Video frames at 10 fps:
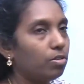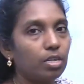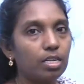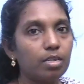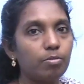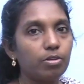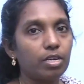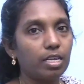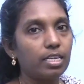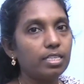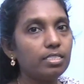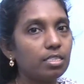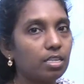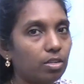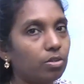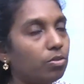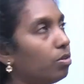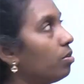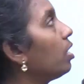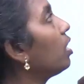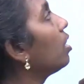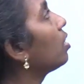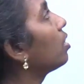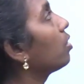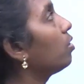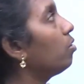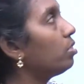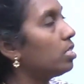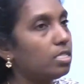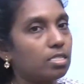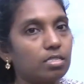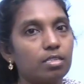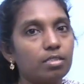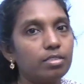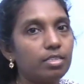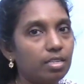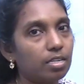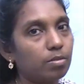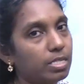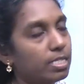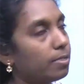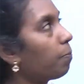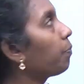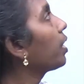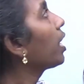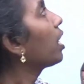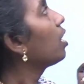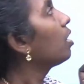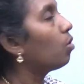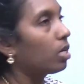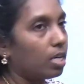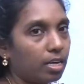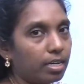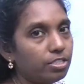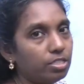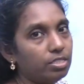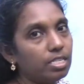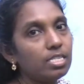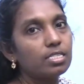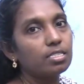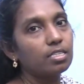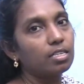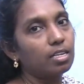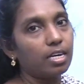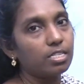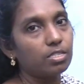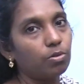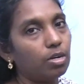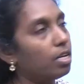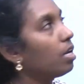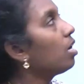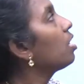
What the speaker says: you learned about linkage, you will know these terms. What are linked genes and so on.